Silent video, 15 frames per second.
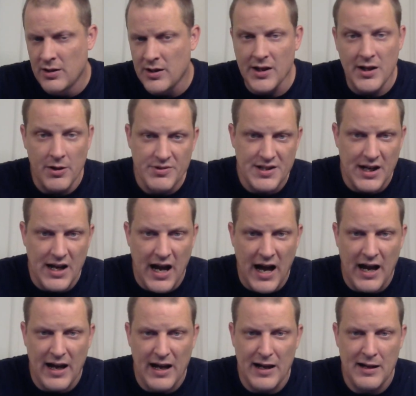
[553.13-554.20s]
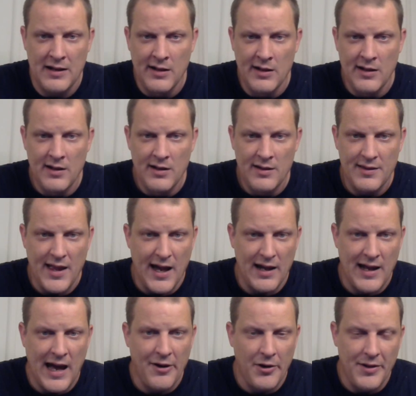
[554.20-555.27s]
Like, he was a guy
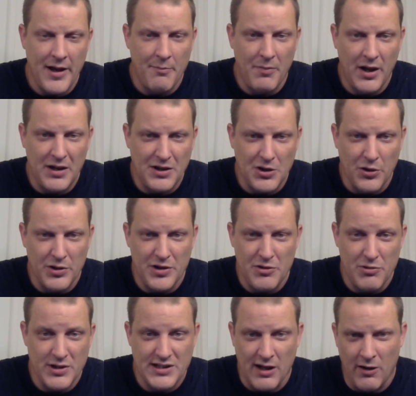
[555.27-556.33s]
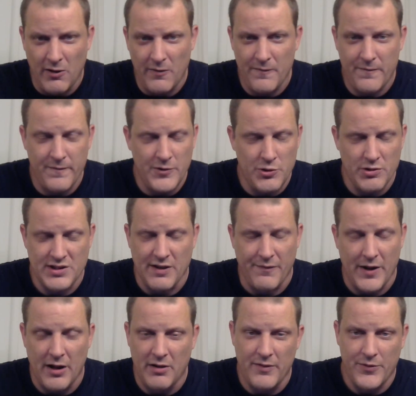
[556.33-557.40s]
that got all that money to go to the
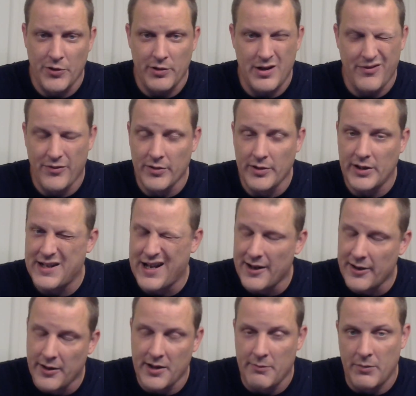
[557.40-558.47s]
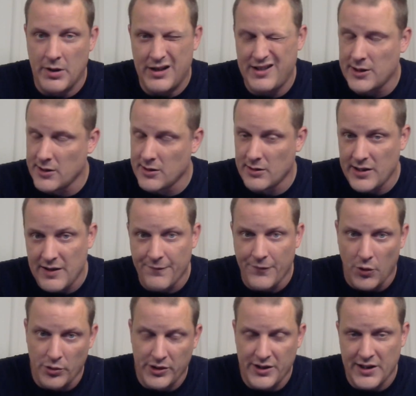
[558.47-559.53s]
USFL, even though he never really got all that money, and then the league
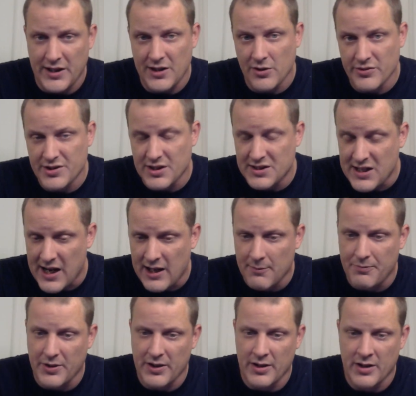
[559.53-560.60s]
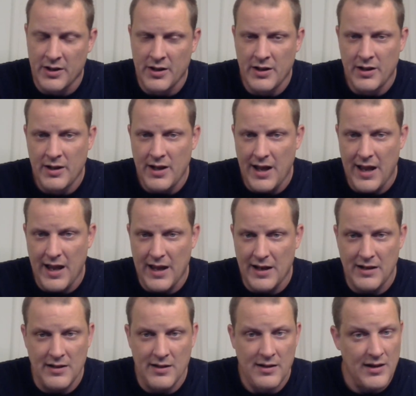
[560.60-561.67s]
folded, and then he goes to Tampa,
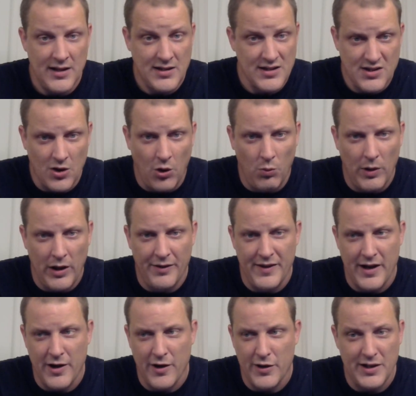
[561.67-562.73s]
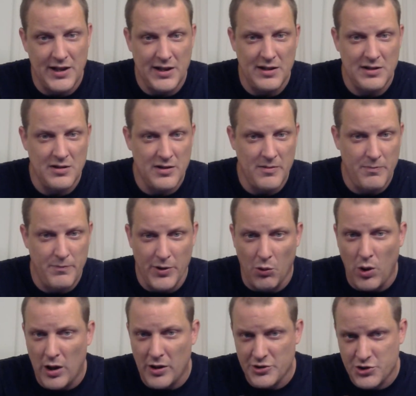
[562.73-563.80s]
and it doesn't go well there, and
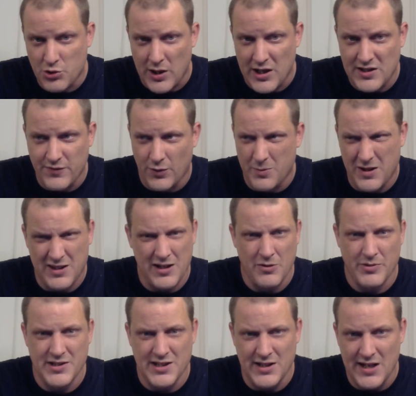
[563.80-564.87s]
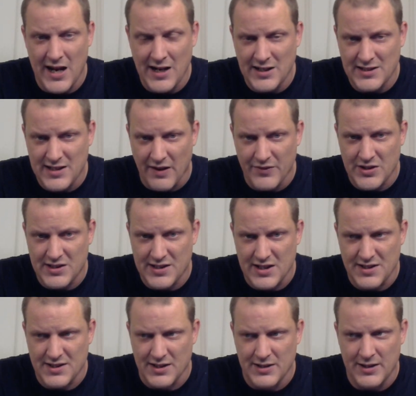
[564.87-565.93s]
Bill Walsh trades for him. I think it was in the 87
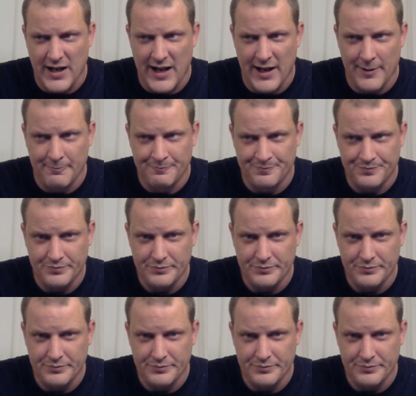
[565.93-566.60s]
season, and